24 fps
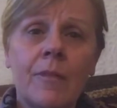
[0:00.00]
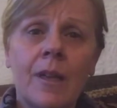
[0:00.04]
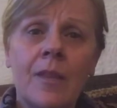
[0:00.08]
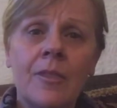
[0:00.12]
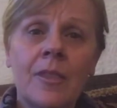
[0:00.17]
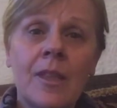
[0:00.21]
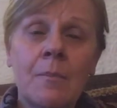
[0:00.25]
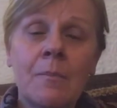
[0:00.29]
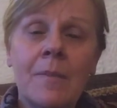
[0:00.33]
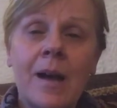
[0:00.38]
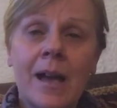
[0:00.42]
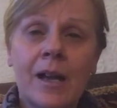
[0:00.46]

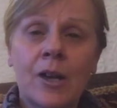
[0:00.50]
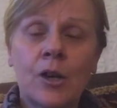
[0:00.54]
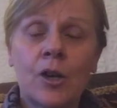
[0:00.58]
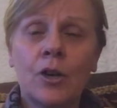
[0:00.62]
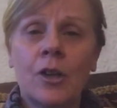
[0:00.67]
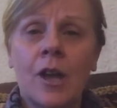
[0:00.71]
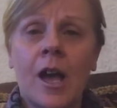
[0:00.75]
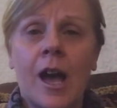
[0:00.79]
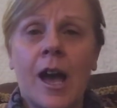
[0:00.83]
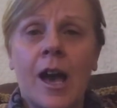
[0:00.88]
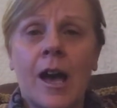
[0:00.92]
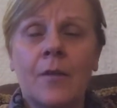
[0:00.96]
And then my
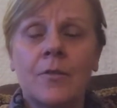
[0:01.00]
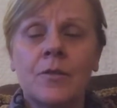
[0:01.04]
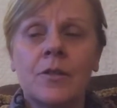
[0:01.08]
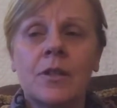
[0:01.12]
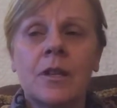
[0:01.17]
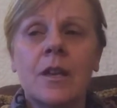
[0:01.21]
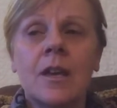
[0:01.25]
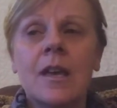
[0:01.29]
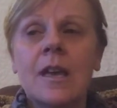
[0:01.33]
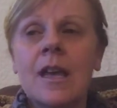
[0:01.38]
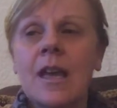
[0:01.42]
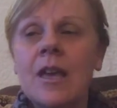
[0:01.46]
could
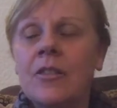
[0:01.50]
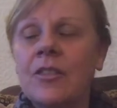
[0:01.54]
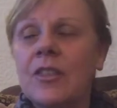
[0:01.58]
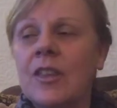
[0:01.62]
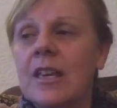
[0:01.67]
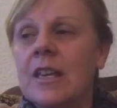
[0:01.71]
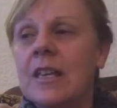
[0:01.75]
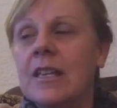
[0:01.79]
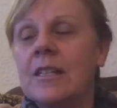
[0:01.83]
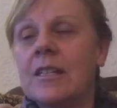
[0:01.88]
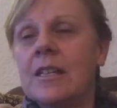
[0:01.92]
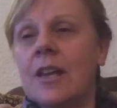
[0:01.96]
haves,
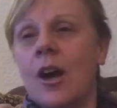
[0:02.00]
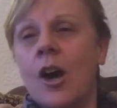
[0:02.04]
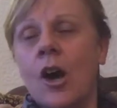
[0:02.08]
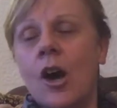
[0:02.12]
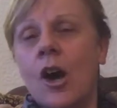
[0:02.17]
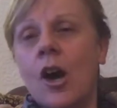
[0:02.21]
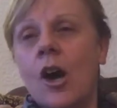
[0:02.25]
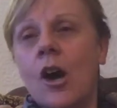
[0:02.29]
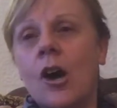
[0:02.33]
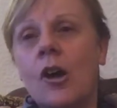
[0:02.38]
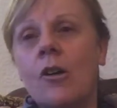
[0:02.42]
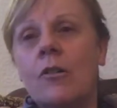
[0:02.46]
these
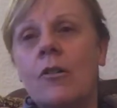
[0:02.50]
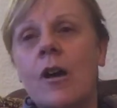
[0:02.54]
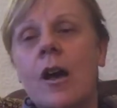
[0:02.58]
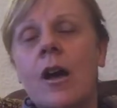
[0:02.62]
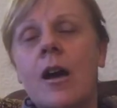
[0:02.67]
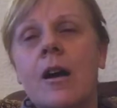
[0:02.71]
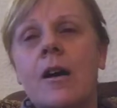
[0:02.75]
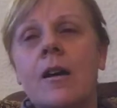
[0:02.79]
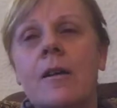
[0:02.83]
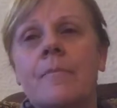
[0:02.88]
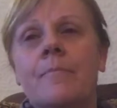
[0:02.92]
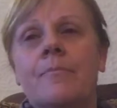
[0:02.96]
are
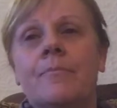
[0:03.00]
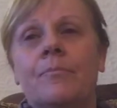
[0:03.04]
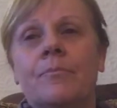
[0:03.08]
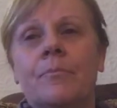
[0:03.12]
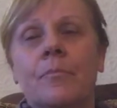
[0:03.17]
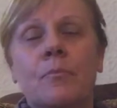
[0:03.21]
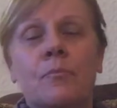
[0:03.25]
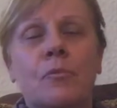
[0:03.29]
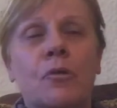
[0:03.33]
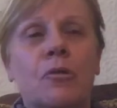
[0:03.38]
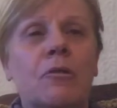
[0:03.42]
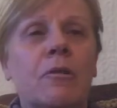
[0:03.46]

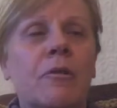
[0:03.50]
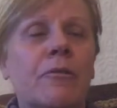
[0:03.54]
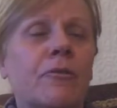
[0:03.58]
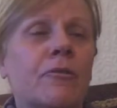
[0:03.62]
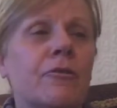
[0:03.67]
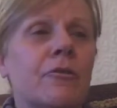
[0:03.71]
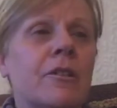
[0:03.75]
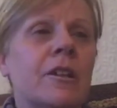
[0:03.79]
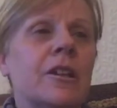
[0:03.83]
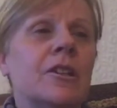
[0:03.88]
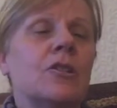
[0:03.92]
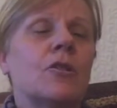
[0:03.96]

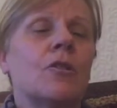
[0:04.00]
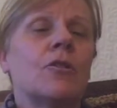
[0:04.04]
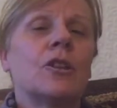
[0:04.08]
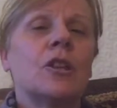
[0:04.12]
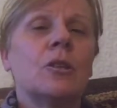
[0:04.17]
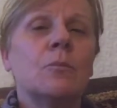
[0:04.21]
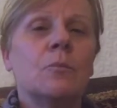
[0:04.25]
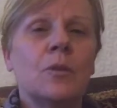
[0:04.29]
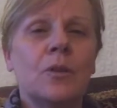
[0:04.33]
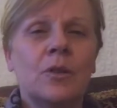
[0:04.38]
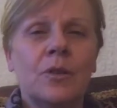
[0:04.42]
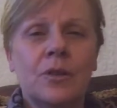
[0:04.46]
periphery
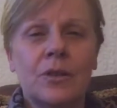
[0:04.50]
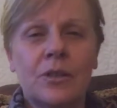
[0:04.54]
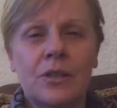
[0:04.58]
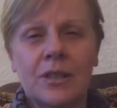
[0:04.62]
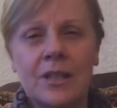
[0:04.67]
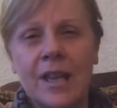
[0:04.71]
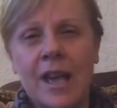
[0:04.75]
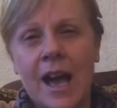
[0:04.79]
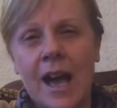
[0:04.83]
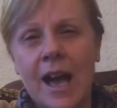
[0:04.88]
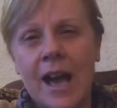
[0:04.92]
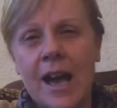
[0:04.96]
documents,
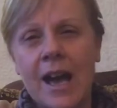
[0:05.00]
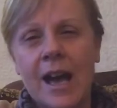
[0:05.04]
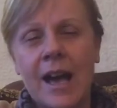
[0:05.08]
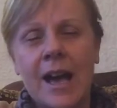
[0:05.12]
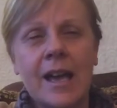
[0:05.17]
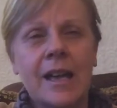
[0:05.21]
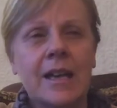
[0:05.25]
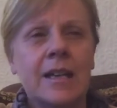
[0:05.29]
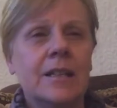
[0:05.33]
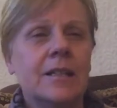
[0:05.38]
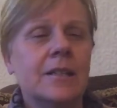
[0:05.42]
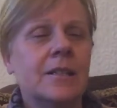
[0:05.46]

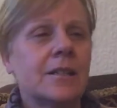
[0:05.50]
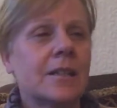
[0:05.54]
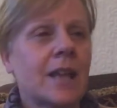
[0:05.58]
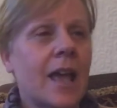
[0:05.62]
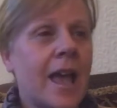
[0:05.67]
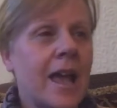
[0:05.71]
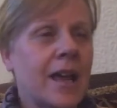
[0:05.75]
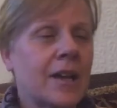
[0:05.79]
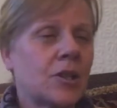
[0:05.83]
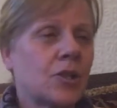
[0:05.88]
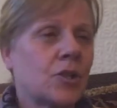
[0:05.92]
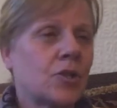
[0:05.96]
guides,
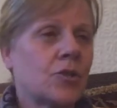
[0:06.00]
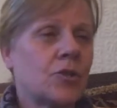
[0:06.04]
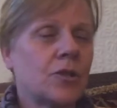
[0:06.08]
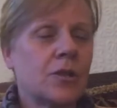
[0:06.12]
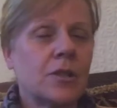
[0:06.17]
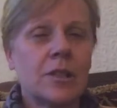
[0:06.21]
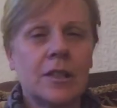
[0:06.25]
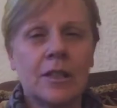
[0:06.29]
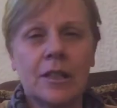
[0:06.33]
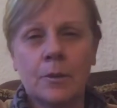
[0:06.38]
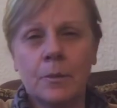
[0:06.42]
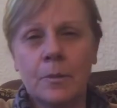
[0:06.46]

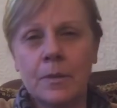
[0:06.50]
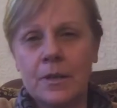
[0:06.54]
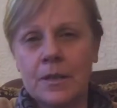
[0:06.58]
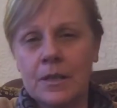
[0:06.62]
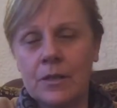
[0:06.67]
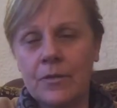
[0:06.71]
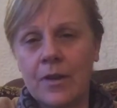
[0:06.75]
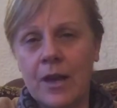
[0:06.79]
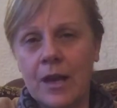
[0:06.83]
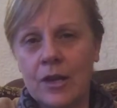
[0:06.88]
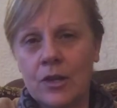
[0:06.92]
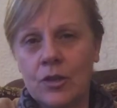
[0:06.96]
extras, little
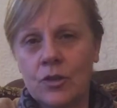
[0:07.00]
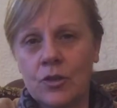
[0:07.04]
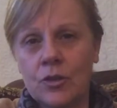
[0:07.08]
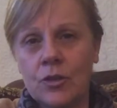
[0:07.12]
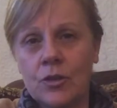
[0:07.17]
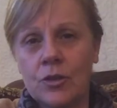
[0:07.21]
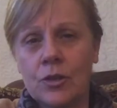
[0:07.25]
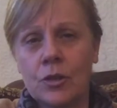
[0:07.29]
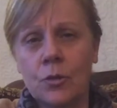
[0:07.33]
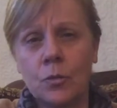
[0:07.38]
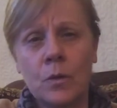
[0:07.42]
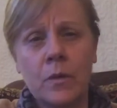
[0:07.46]
bits of
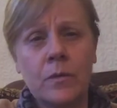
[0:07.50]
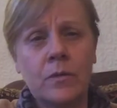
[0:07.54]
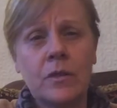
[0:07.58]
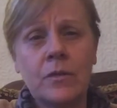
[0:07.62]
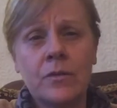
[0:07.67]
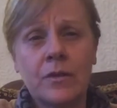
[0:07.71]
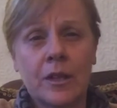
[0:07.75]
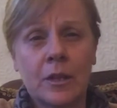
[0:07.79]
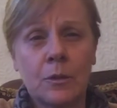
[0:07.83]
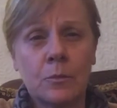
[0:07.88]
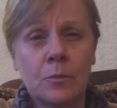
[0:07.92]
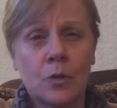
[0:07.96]
extras that we've
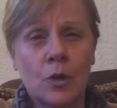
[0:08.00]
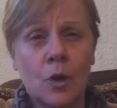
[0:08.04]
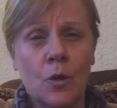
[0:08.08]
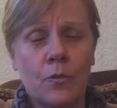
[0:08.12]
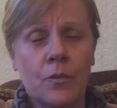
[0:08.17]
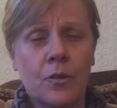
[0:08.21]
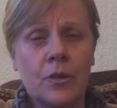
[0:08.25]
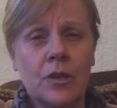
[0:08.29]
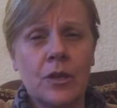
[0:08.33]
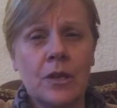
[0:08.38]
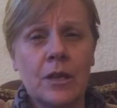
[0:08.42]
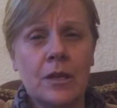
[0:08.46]
developed
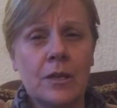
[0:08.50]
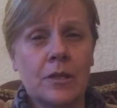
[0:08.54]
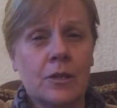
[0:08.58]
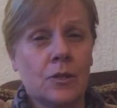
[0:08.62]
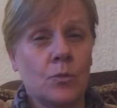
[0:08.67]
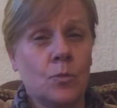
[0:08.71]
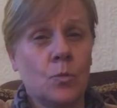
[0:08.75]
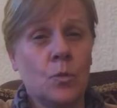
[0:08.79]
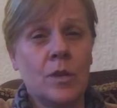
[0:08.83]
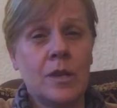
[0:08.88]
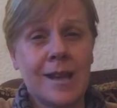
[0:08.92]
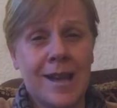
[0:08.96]
over the years
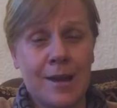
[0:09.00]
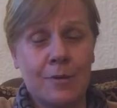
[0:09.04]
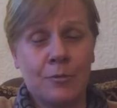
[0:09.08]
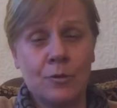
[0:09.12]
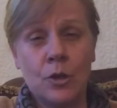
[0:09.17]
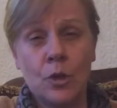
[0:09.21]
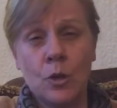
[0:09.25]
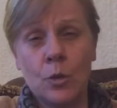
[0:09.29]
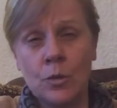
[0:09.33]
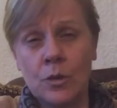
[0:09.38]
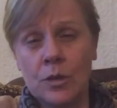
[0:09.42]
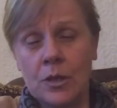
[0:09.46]
and we now
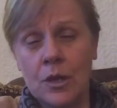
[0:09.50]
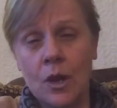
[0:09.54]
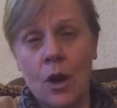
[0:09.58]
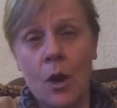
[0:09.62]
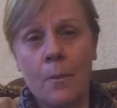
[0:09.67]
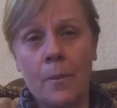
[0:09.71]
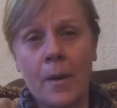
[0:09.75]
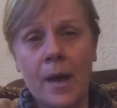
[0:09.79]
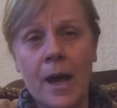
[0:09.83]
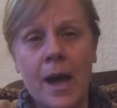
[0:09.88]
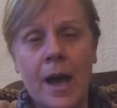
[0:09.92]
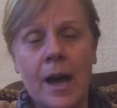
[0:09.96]
use in
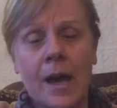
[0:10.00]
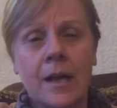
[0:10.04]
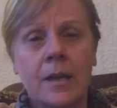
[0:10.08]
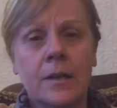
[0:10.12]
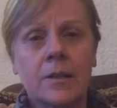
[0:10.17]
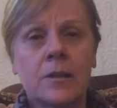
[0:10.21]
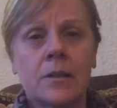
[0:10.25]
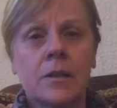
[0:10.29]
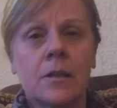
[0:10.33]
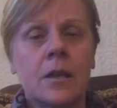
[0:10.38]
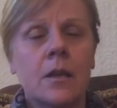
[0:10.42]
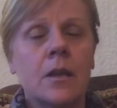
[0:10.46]
our
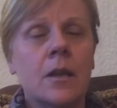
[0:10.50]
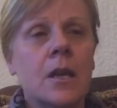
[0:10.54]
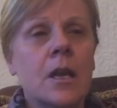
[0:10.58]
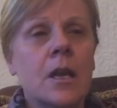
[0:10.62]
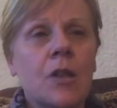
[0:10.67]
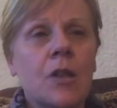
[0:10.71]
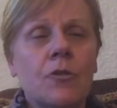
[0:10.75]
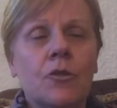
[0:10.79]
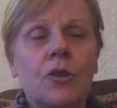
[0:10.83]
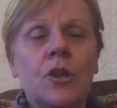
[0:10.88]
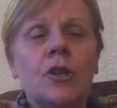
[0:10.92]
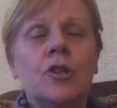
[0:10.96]
packs
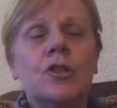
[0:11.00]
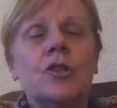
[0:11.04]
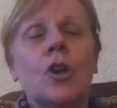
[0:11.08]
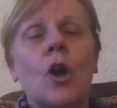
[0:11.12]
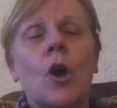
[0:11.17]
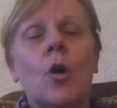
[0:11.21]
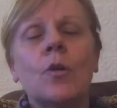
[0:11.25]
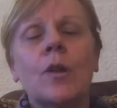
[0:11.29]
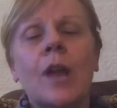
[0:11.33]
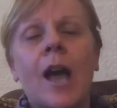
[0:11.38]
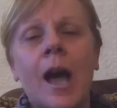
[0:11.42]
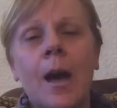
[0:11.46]
that you
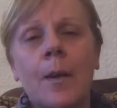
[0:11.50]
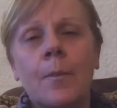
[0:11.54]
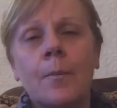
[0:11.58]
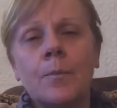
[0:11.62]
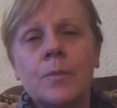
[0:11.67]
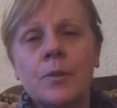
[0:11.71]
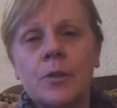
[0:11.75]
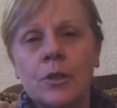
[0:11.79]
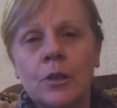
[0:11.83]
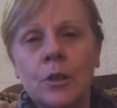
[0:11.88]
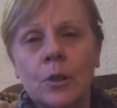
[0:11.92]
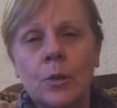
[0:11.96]
don't
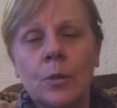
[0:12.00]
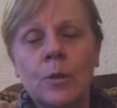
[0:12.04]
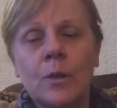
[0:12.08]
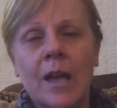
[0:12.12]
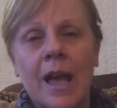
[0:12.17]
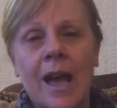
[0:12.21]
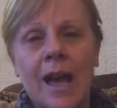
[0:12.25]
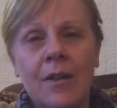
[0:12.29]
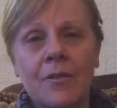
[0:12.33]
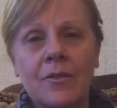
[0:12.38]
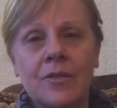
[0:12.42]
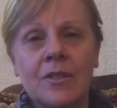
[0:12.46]
absolutely
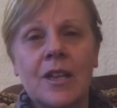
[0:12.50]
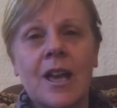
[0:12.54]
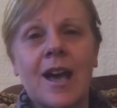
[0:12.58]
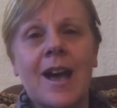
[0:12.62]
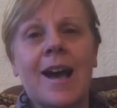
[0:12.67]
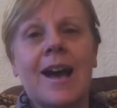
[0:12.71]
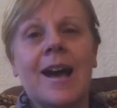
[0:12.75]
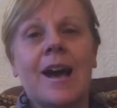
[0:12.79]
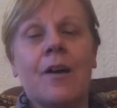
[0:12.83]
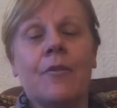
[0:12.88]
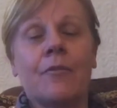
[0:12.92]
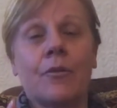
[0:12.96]
have to
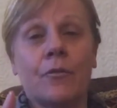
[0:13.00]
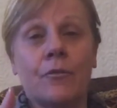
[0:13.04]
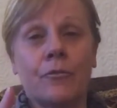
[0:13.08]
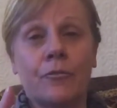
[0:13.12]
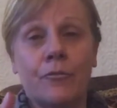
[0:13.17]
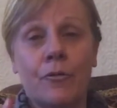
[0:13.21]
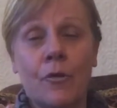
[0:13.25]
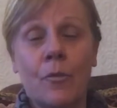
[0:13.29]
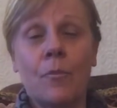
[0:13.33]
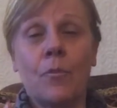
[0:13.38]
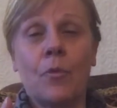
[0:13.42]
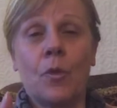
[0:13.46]
have
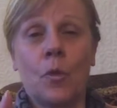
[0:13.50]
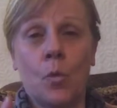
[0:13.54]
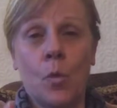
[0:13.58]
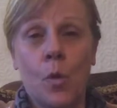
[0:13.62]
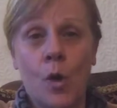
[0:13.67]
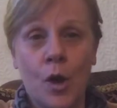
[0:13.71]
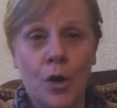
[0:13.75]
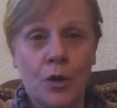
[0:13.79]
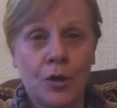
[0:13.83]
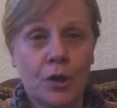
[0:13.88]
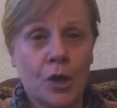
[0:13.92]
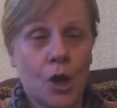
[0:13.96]
from the
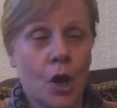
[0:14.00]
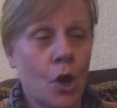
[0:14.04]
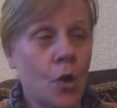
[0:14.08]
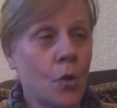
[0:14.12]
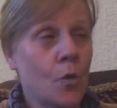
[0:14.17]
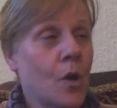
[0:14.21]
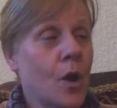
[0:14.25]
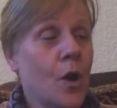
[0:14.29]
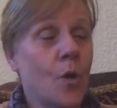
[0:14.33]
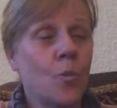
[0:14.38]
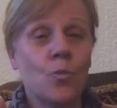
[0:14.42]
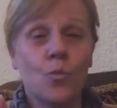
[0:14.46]
word
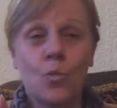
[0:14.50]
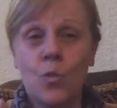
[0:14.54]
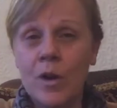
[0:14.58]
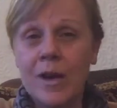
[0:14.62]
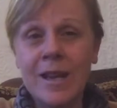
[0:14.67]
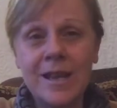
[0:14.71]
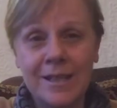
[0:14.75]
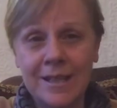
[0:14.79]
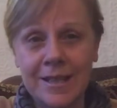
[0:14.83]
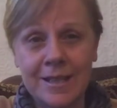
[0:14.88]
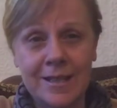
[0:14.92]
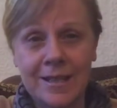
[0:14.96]
go, and
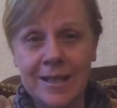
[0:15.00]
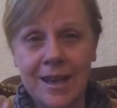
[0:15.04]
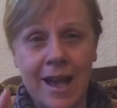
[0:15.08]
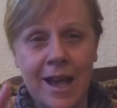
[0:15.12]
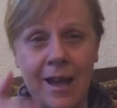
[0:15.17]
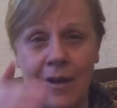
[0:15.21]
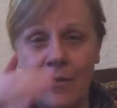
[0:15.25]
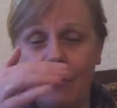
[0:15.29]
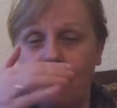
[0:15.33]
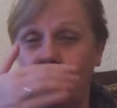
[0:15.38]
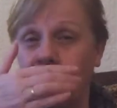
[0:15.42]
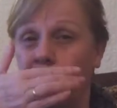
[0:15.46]
we didn't
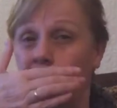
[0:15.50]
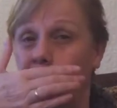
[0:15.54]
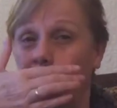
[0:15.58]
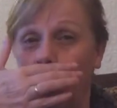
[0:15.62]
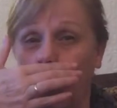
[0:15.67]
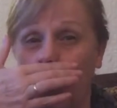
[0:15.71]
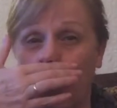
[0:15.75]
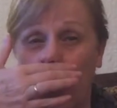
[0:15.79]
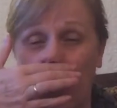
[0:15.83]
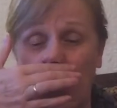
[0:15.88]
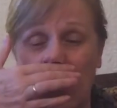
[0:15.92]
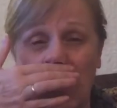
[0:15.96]
have from
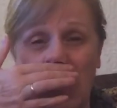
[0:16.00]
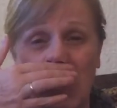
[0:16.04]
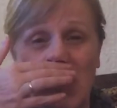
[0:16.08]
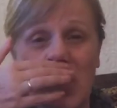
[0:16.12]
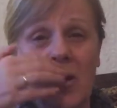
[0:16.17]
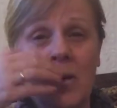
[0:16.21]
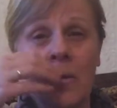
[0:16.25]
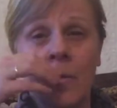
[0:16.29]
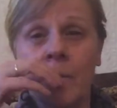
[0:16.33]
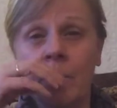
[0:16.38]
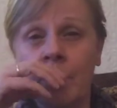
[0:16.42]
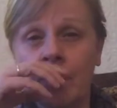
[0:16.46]
the word
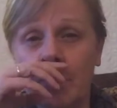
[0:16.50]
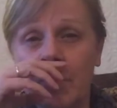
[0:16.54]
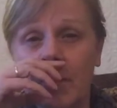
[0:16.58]
go.